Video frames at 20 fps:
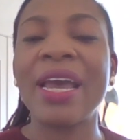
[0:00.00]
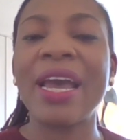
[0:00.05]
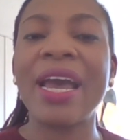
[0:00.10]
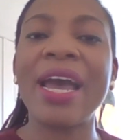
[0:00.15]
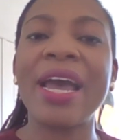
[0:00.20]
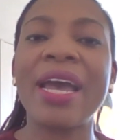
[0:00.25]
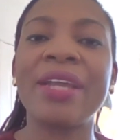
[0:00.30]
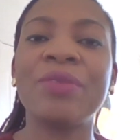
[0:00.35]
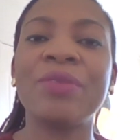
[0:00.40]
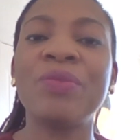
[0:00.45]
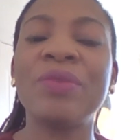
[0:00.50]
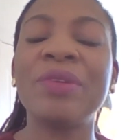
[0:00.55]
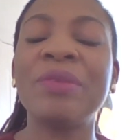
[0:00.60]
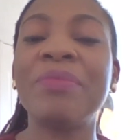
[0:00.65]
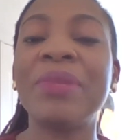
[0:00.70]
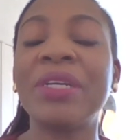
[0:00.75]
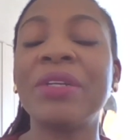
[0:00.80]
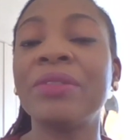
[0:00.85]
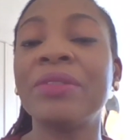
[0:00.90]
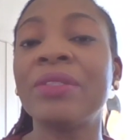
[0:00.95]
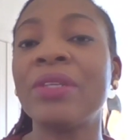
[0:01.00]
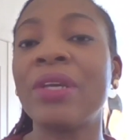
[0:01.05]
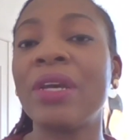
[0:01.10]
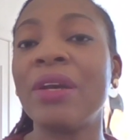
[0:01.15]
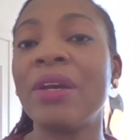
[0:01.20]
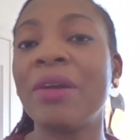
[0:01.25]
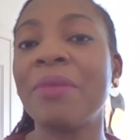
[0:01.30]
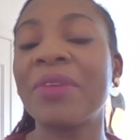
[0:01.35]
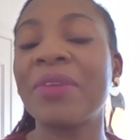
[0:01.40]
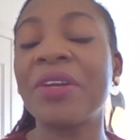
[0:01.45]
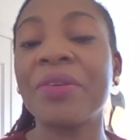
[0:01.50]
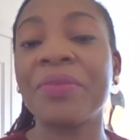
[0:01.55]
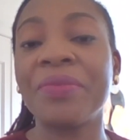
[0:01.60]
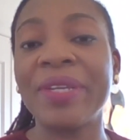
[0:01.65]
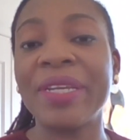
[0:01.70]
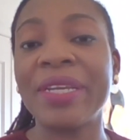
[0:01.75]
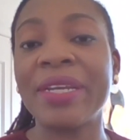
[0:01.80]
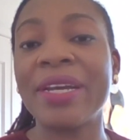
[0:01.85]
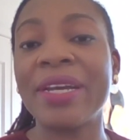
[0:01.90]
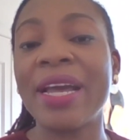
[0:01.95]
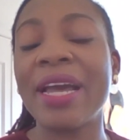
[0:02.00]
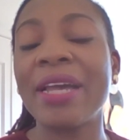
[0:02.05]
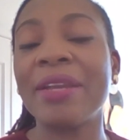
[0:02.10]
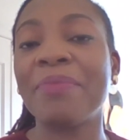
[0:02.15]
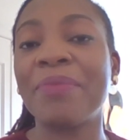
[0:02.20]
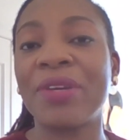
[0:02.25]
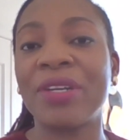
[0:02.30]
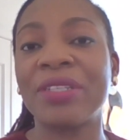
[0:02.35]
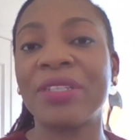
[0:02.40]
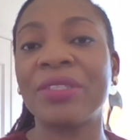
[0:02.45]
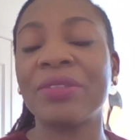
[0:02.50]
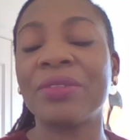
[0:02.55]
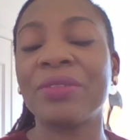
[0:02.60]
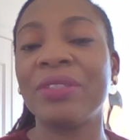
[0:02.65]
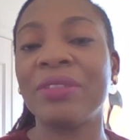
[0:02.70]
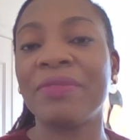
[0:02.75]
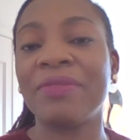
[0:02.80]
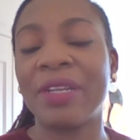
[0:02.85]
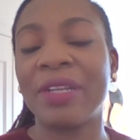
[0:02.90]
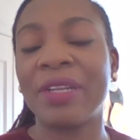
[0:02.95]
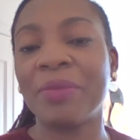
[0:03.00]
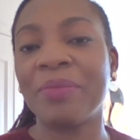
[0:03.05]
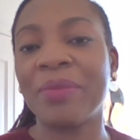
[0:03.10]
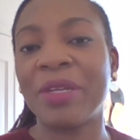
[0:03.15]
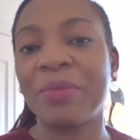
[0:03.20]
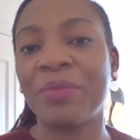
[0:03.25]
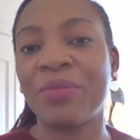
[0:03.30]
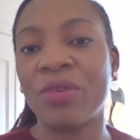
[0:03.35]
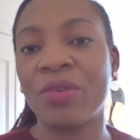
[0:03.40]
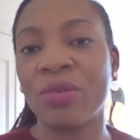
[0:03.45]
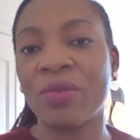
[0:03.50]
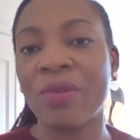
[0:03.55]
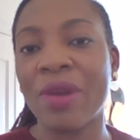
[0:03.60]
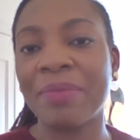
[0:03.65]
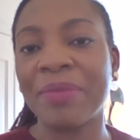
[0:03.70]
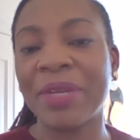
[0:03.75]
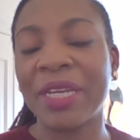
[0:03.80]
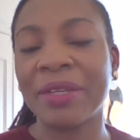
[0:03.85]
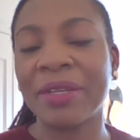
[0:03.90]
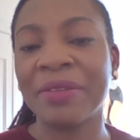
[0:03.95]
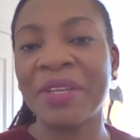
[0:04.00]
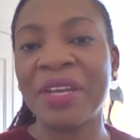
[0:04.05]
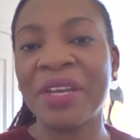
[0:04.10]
and we build career and personal development programming.